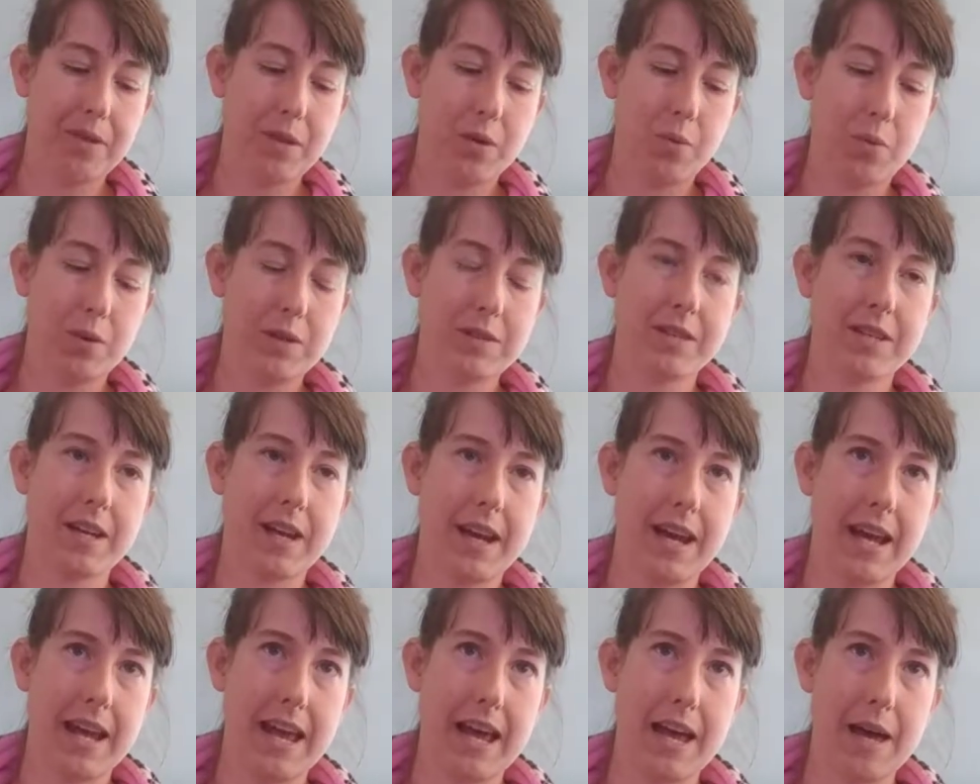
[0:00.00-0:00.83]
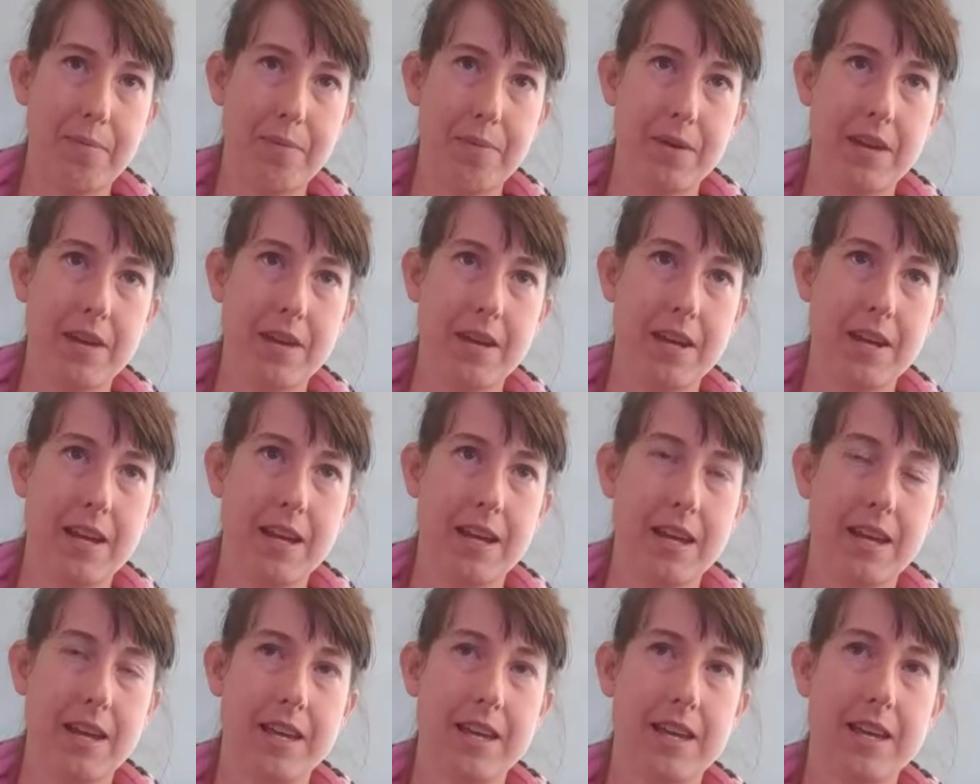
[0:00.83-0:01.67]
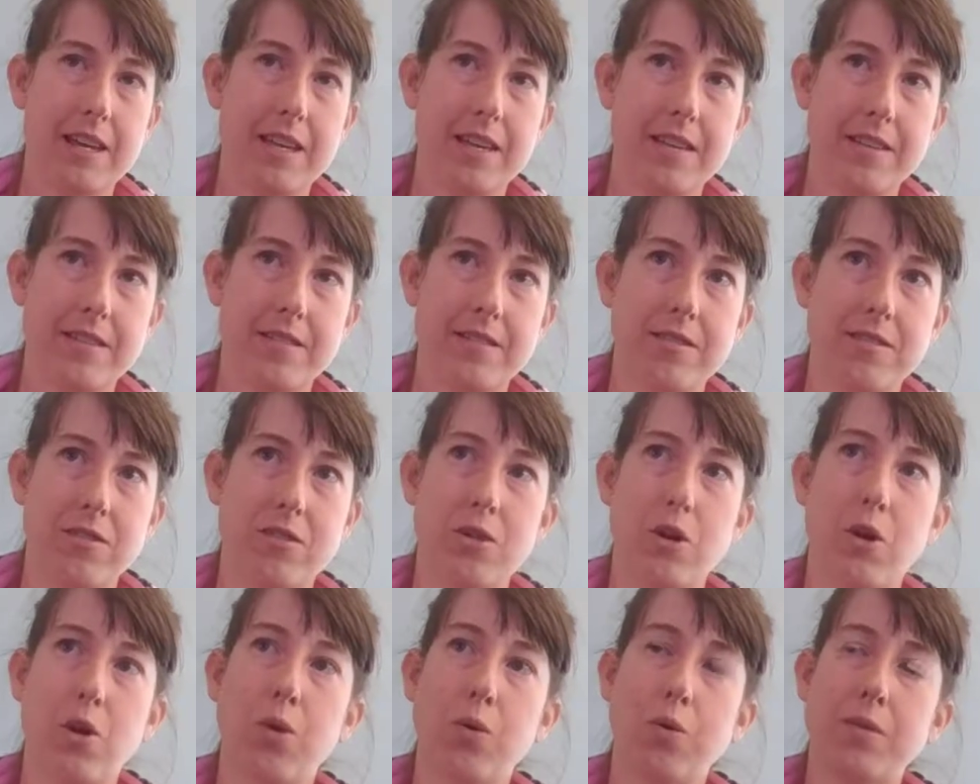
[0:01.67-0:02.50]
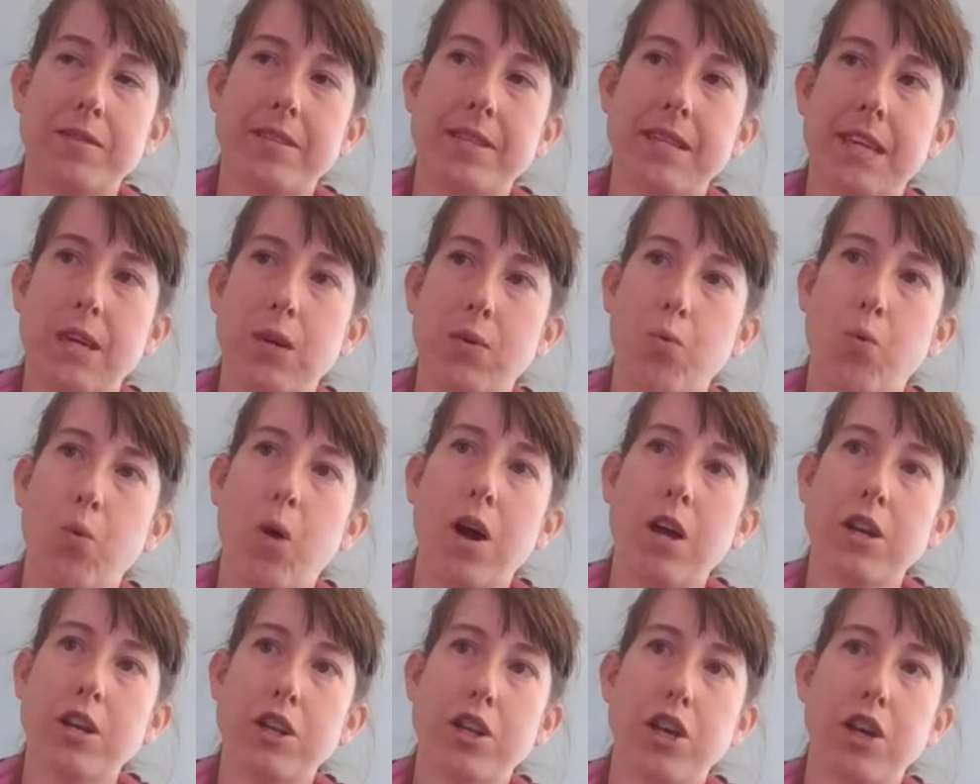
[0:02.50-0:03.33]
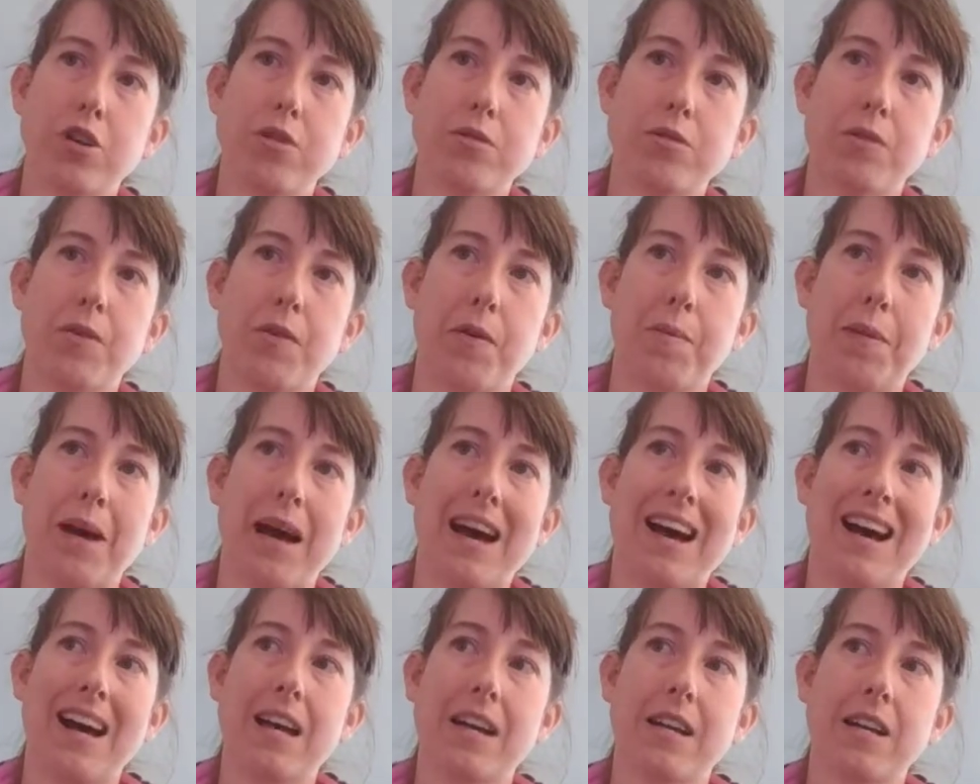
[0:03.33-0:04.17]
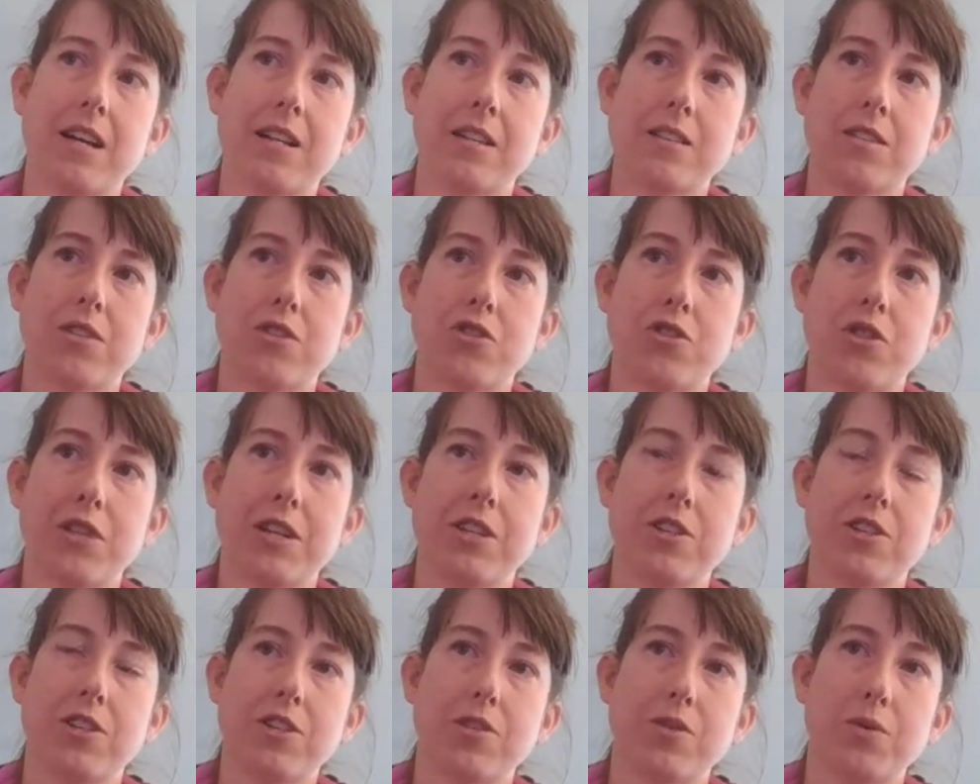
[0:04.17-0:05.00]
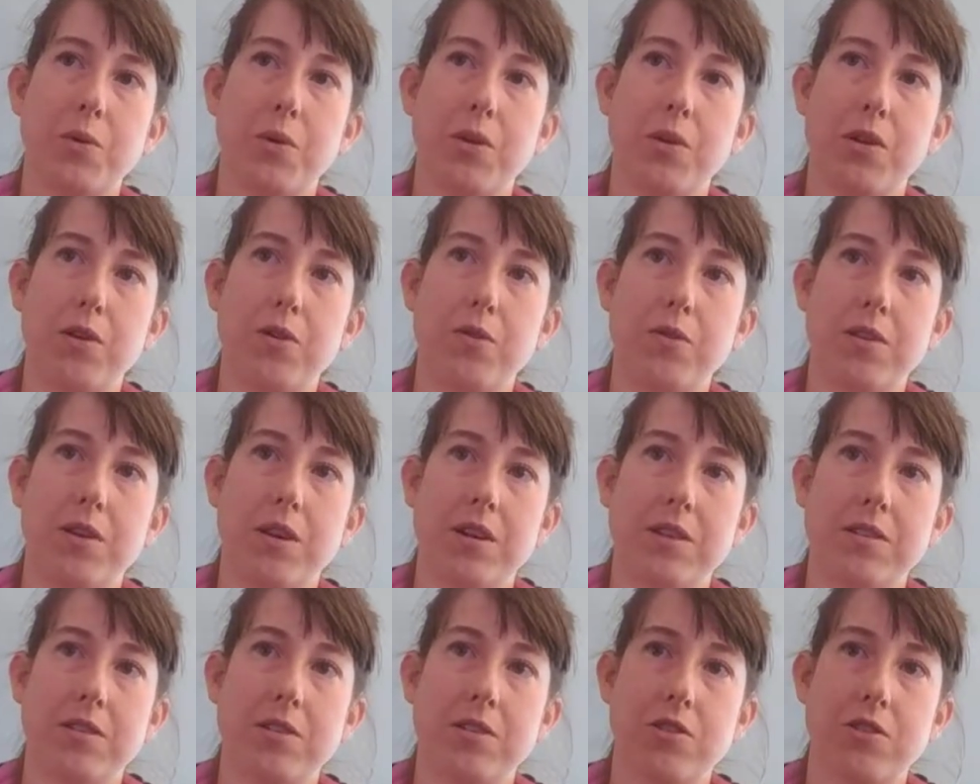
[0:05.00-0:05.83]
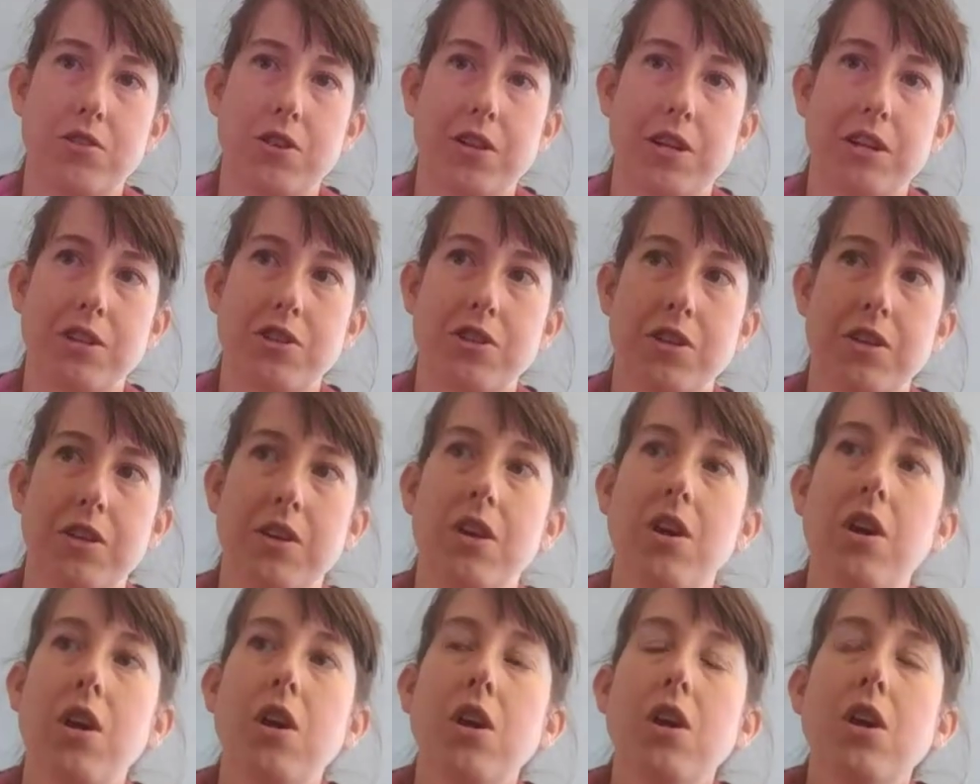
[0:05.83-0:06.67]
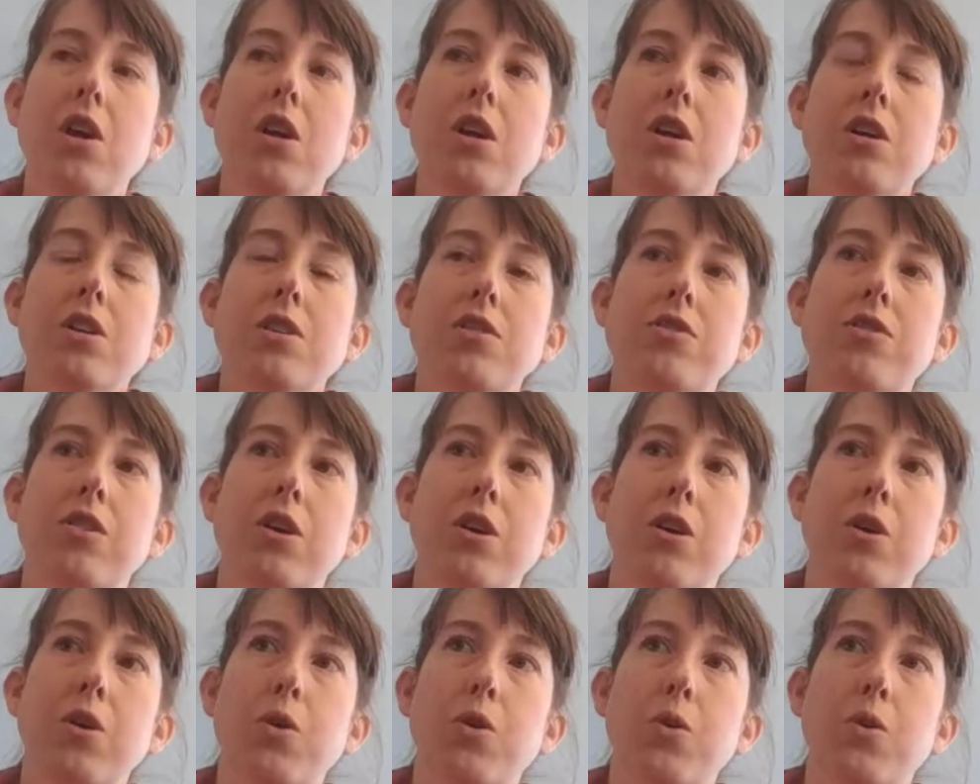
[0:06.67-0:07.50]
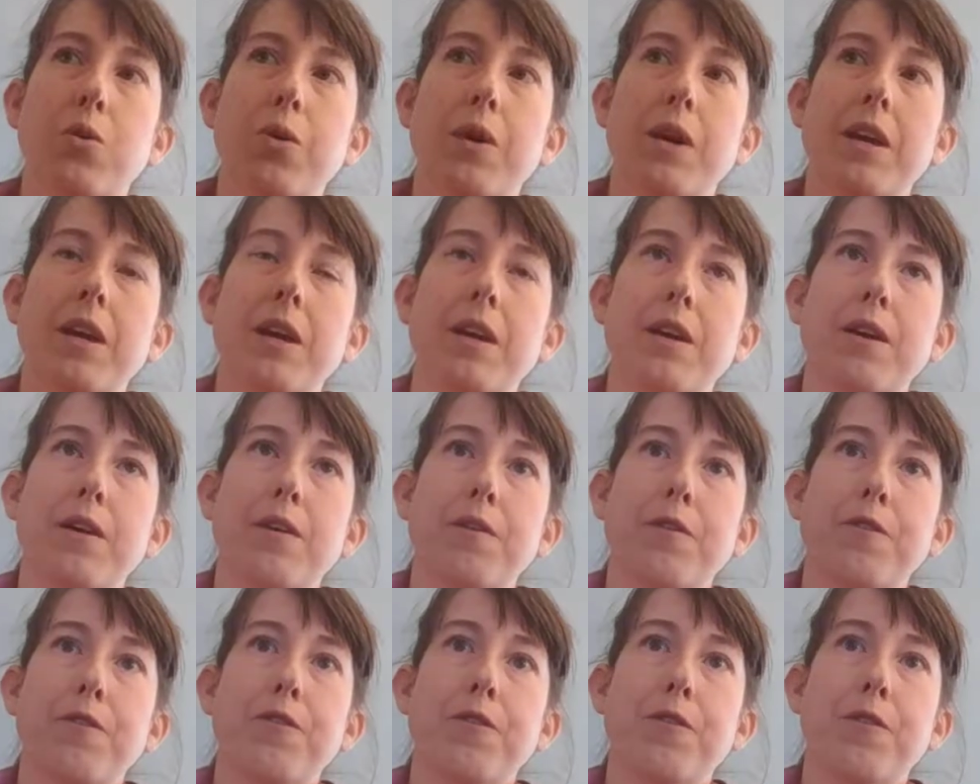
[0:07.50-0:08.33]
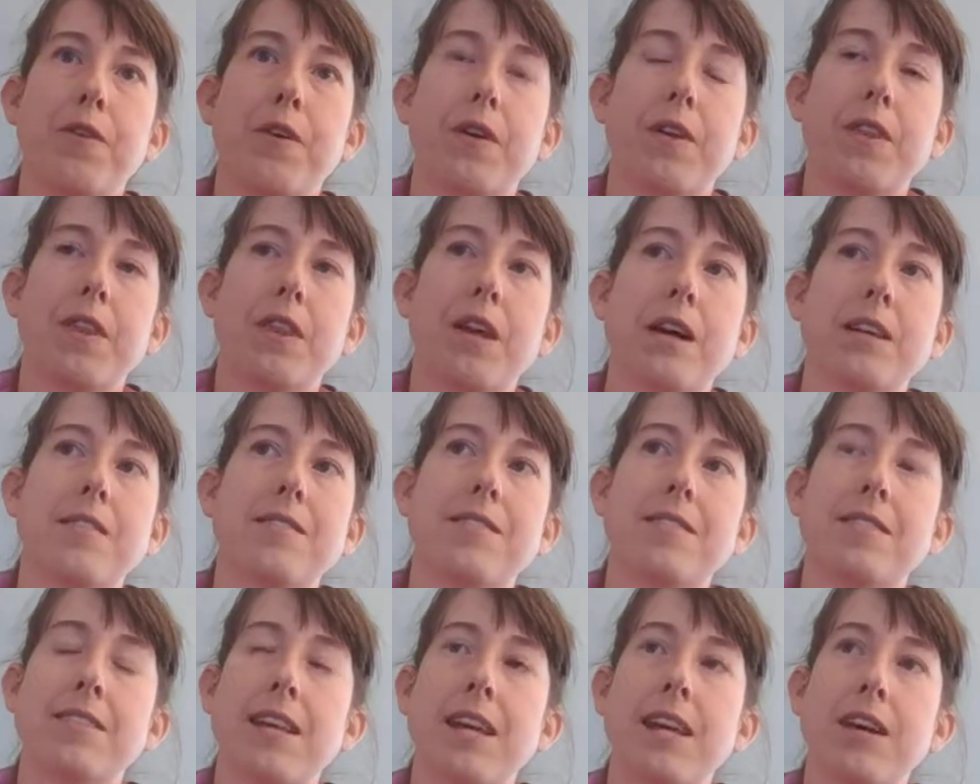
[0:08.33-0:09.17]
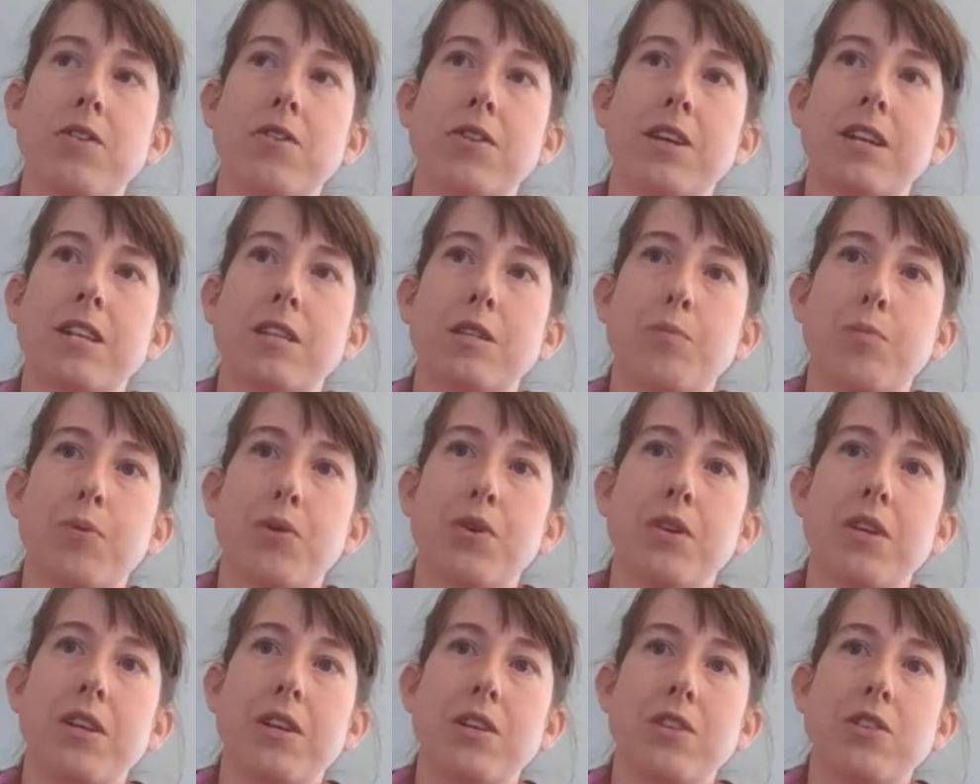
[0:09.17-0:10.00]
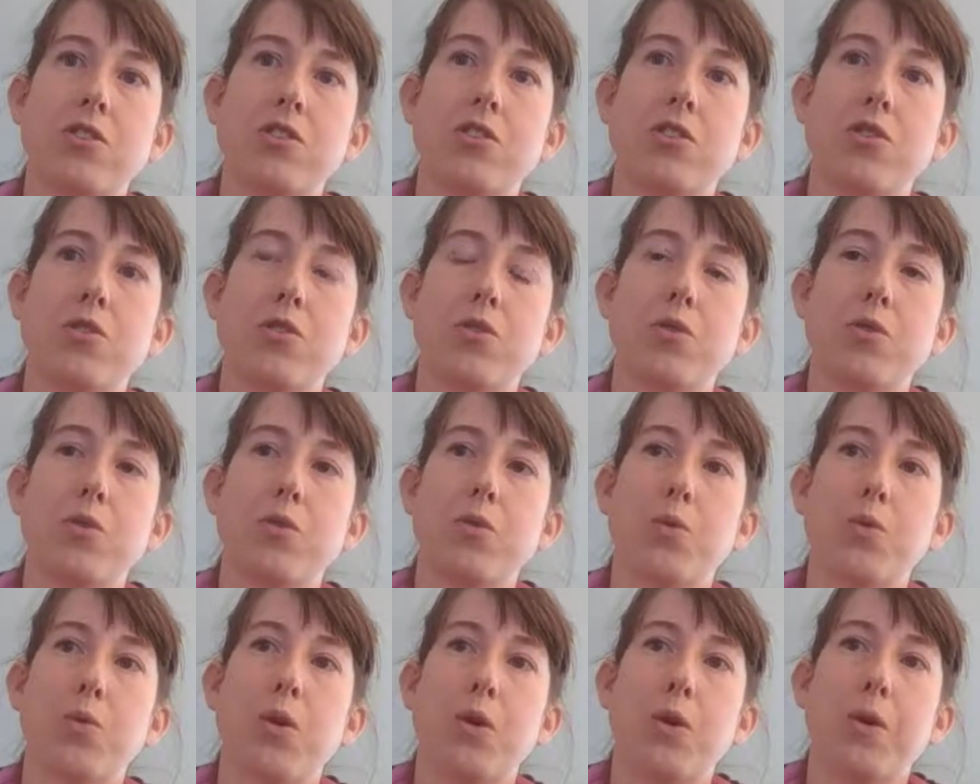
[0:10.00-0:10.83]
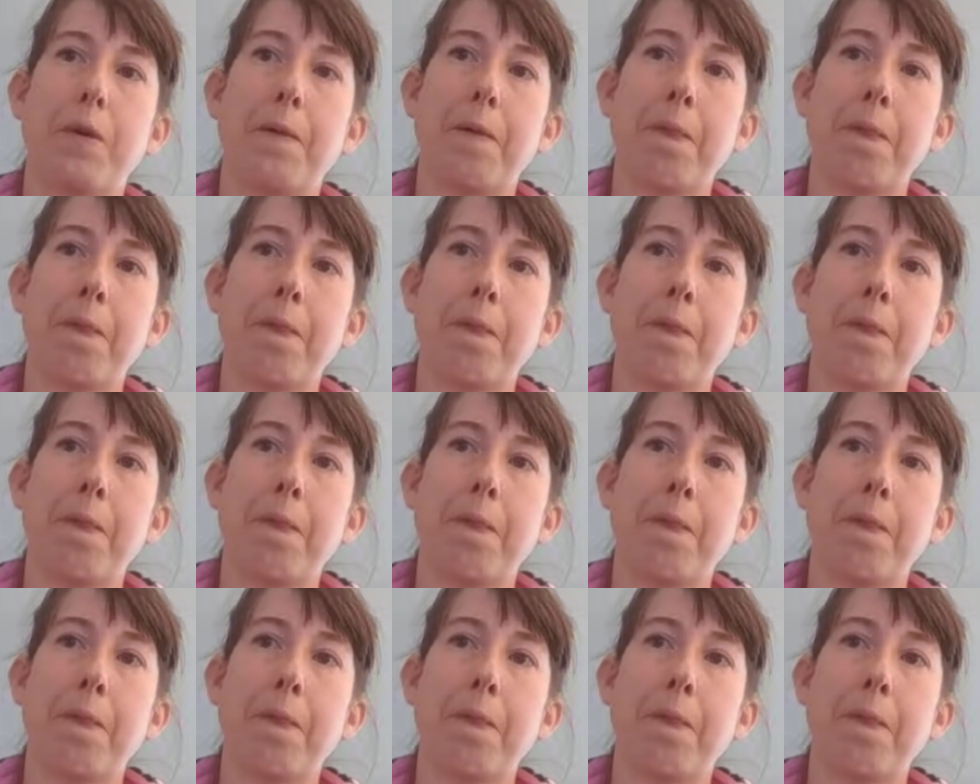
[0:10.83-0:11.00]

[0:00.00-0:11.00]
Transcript: What's going to happen is, so see, water goes from a high concentration to a low concentration. So if a cell gets put into